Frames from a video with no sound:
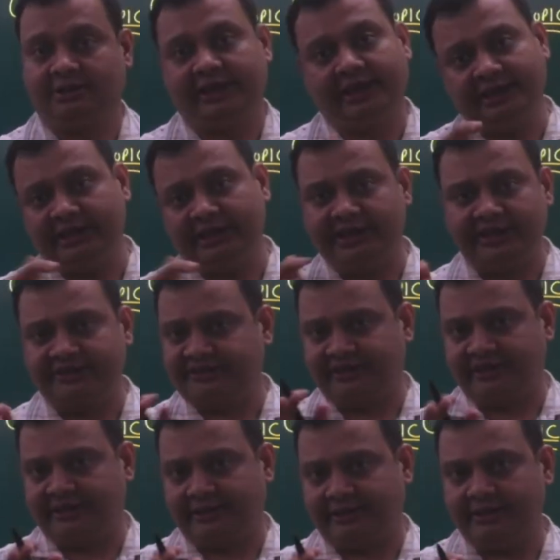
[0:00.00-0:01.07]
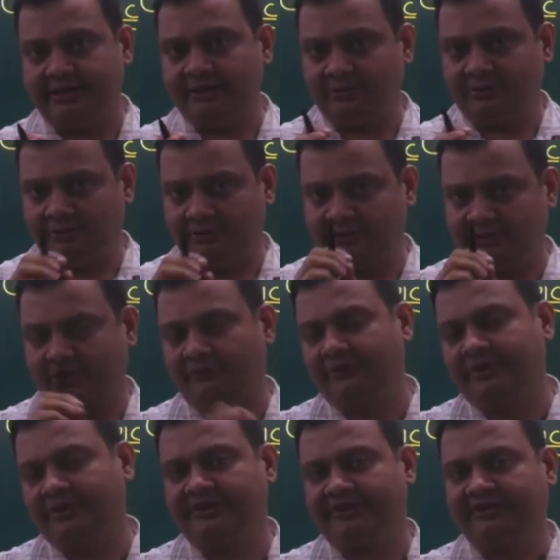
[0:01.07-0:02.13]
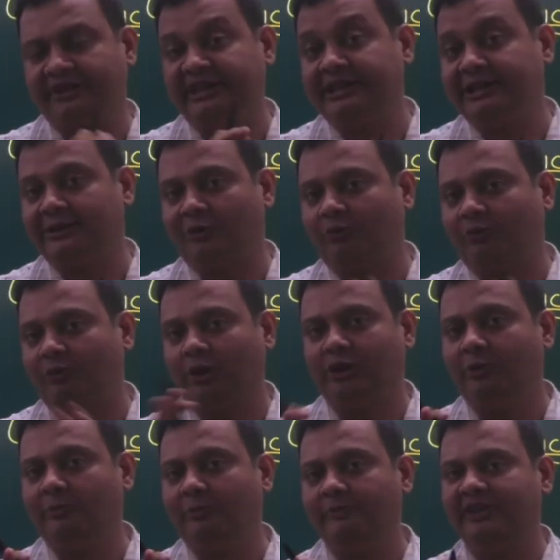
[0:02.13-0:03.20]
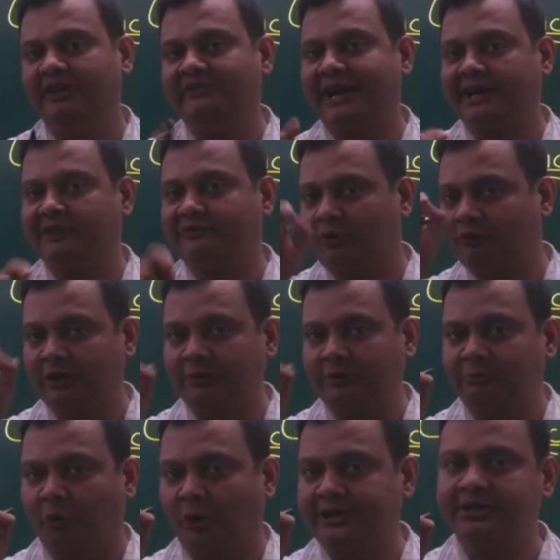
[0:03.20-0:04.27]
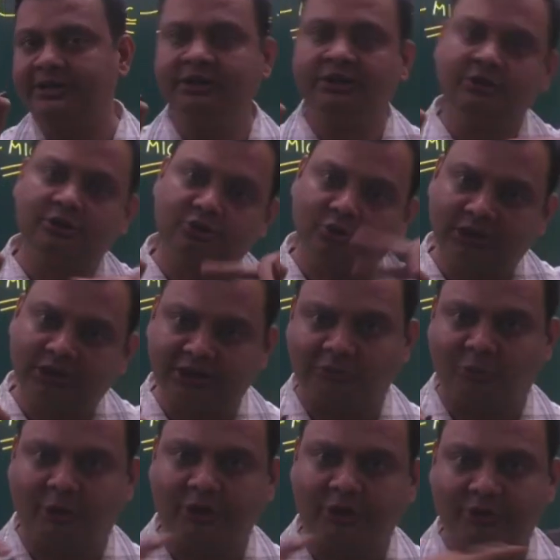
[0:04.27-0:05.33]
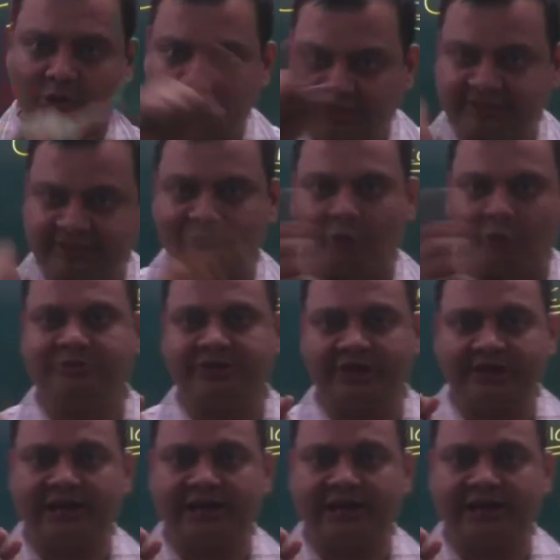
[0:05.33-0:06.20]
Any density, surface, linear, or volume may vary from one point to another point on the same object.